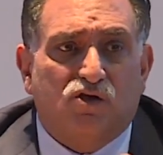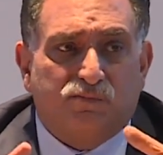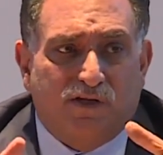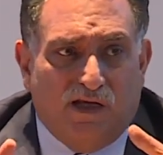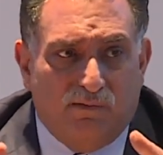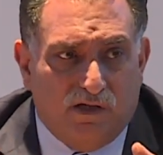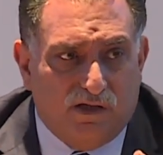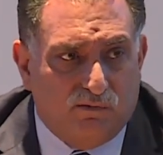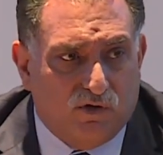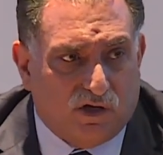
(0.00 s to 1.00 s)
So
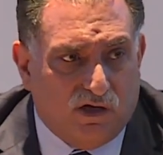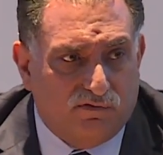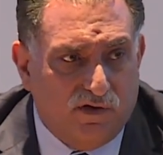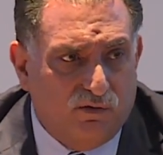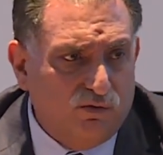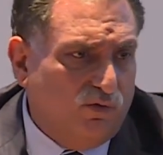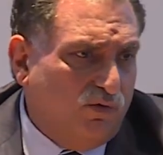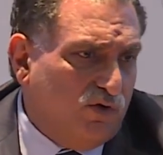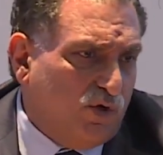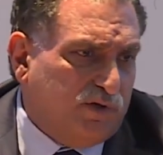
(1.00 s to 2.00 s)
this was
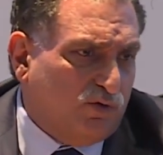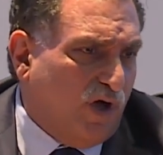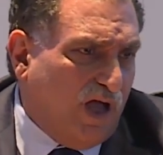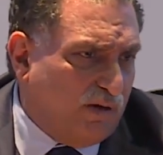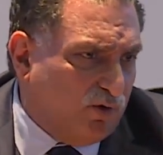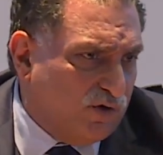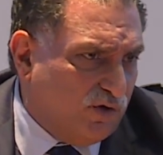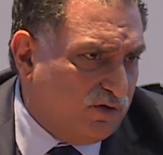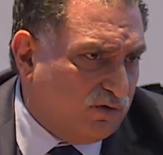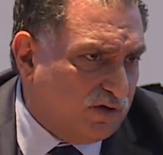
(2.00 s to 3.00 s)
a
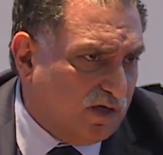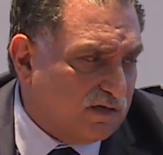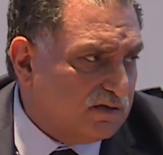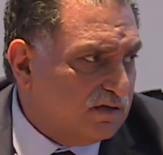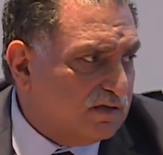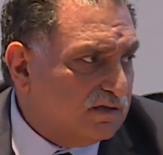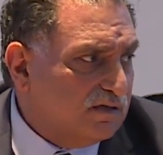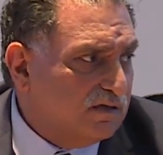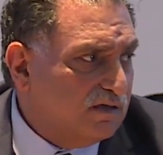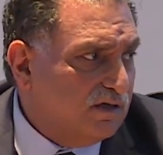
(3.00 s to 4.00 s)
way to put an
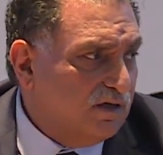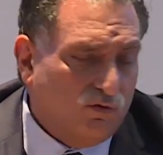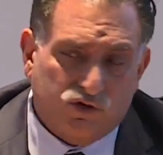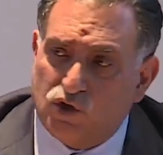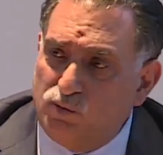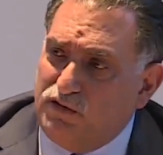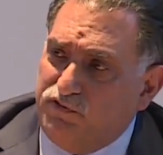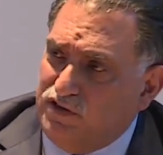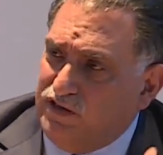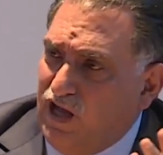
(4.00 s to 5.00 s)
end to the
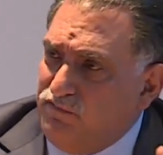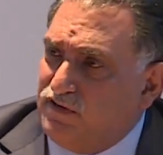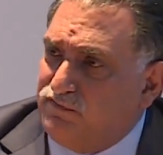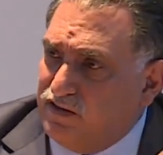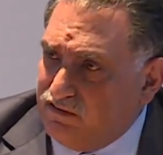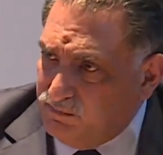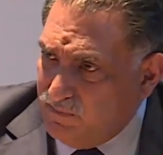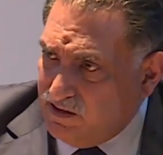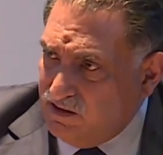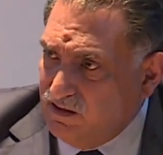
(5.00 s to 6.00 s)
demographic burden,
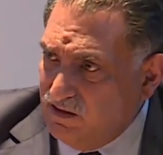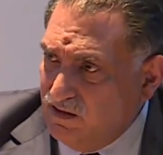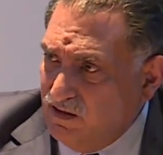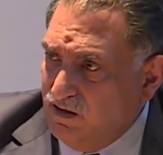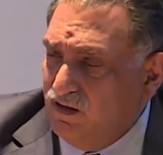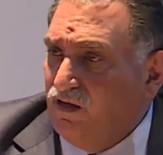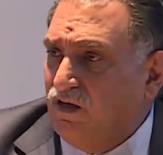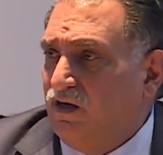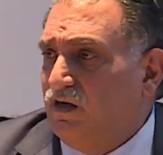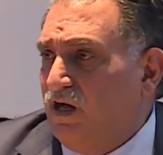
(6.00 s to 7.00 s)
and this had